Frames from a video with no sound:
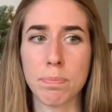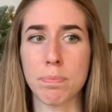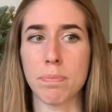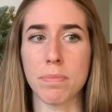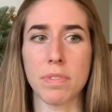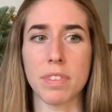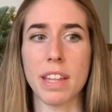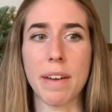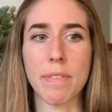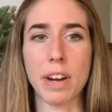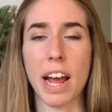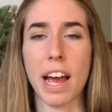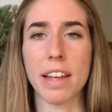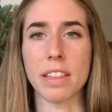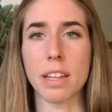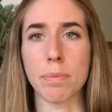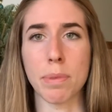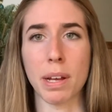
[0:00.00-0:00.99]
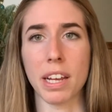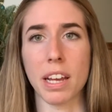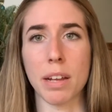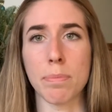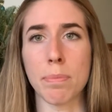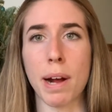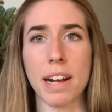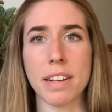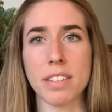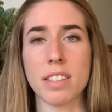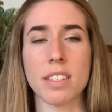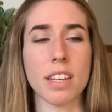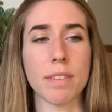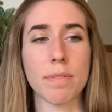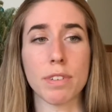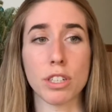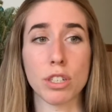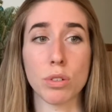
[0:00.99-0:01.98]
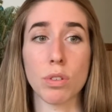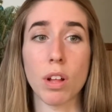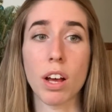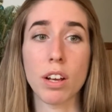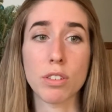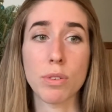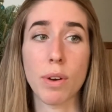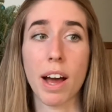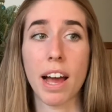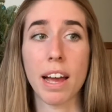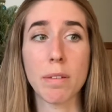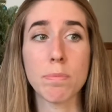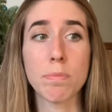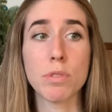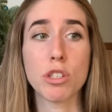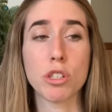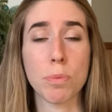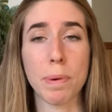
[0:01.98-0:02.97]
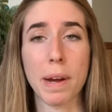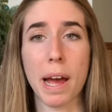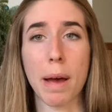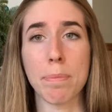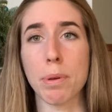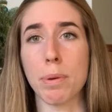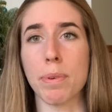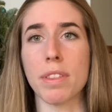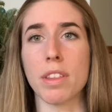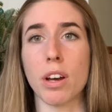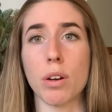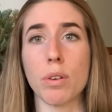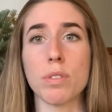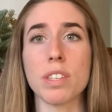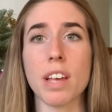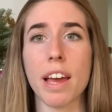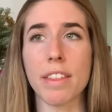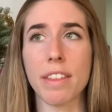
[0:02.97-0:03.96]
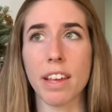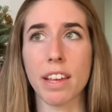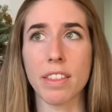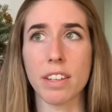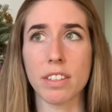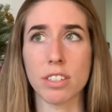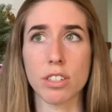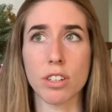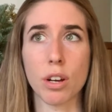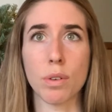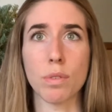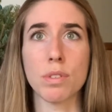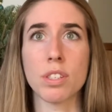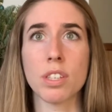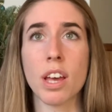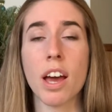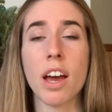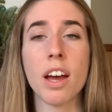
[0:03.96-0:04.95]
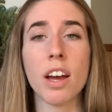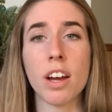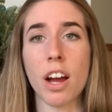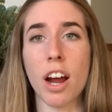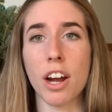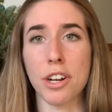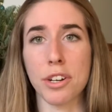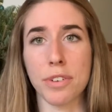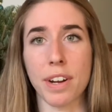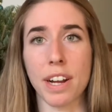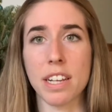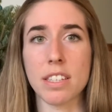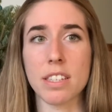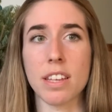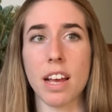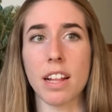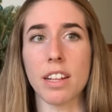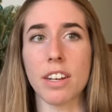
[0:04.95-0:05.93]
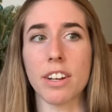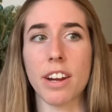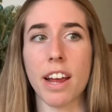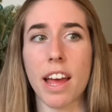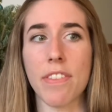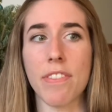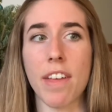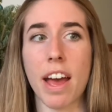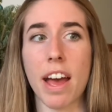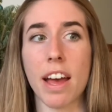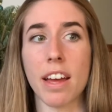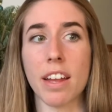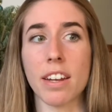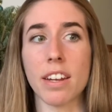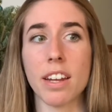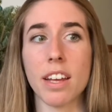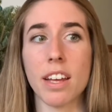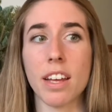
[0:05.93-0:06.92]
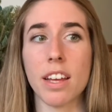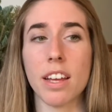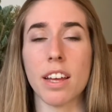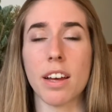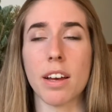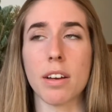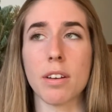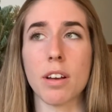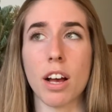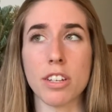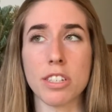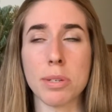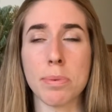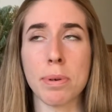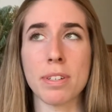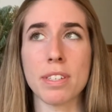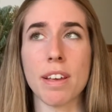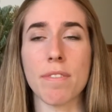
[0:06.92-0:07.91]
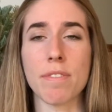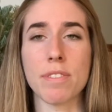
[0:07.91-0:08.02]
never had them like in processing for too long. So I'm super happy with those. I think that the totes are a great seller, and that customers have